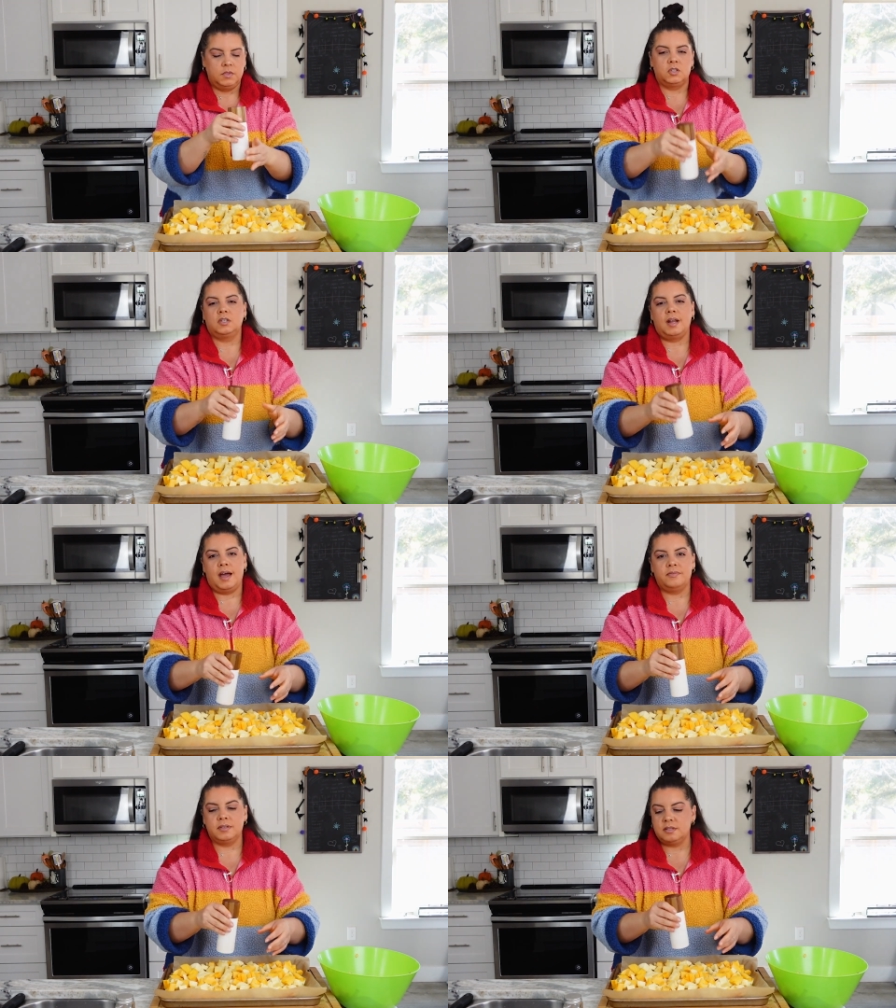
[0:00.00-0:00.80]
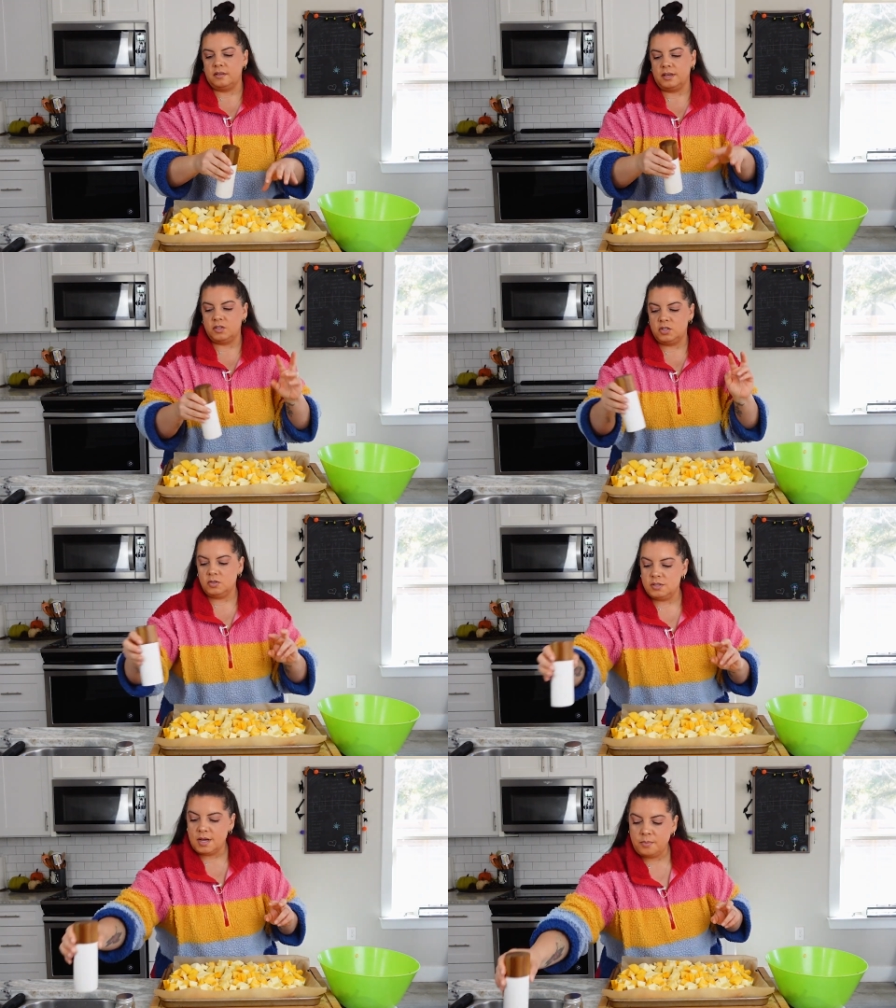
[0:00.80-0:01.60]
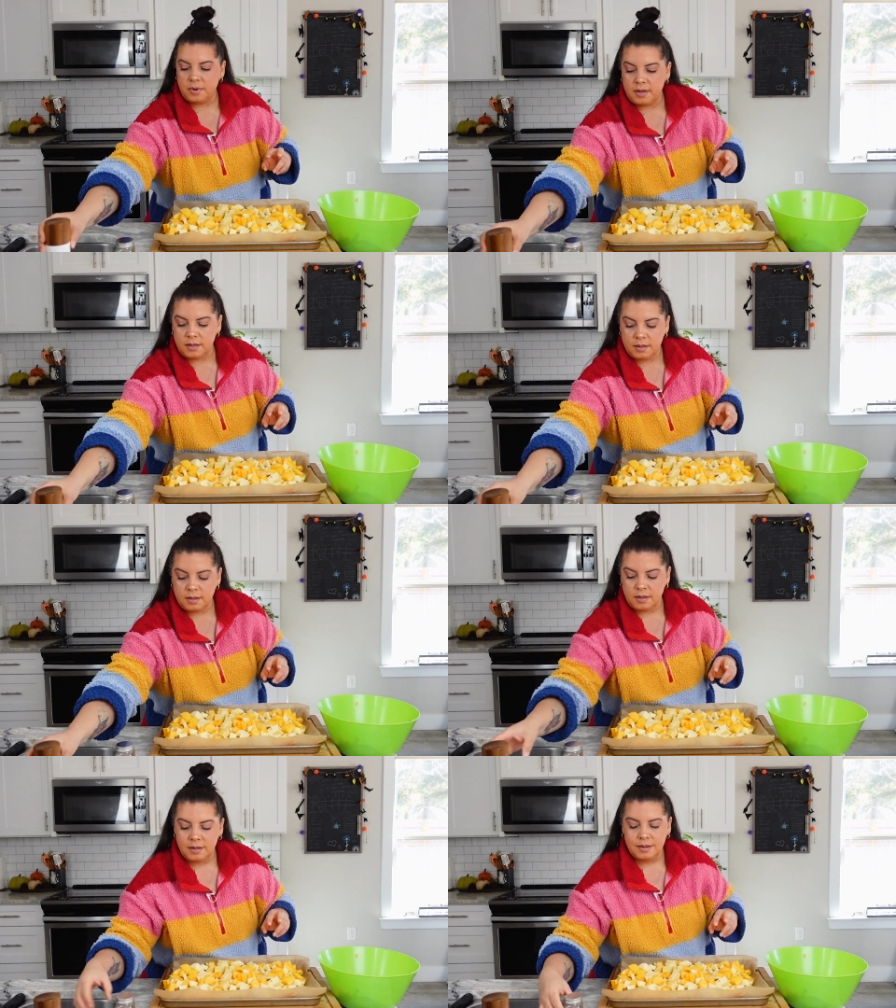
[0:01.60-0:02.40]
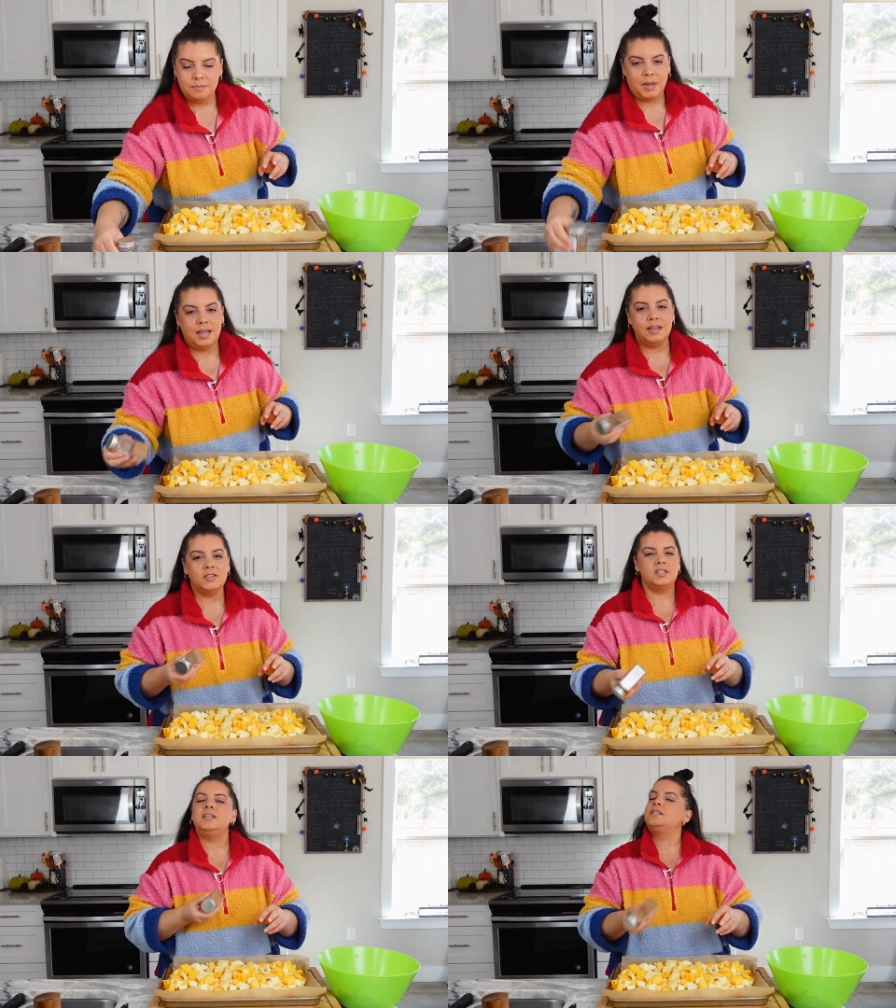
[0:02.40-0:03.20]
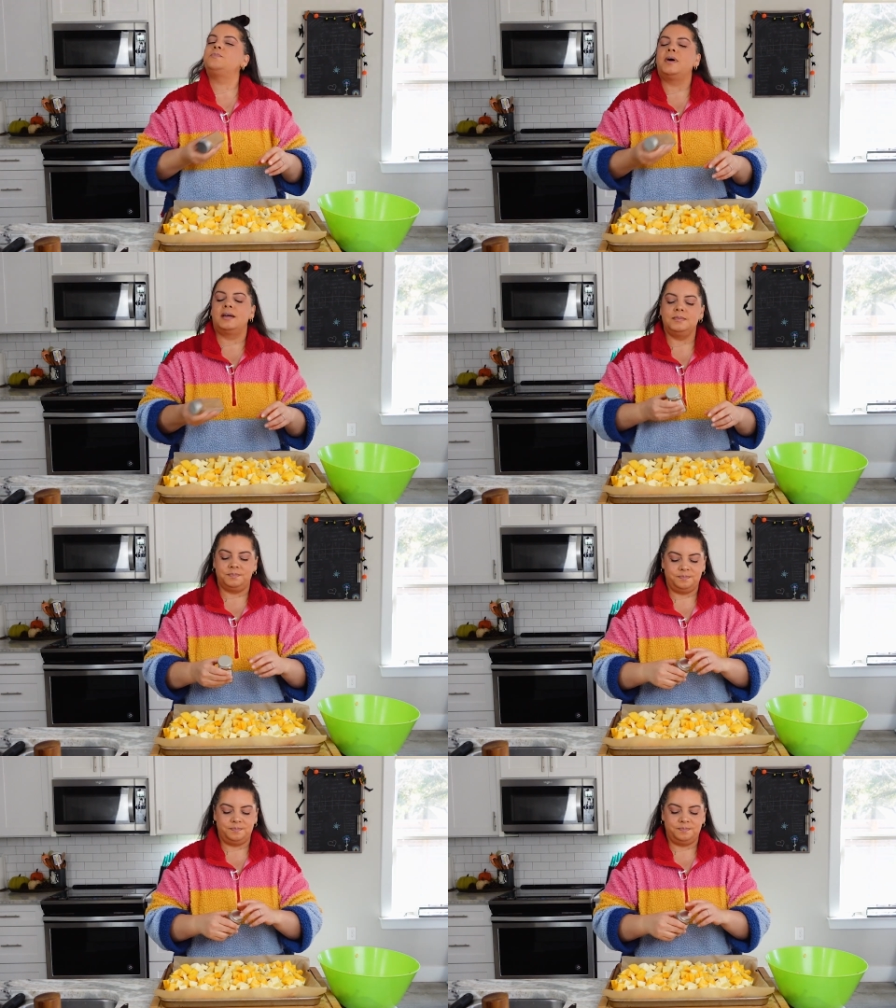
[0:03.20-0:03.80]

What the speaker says: Should have this on like 2 separate baking sheets, but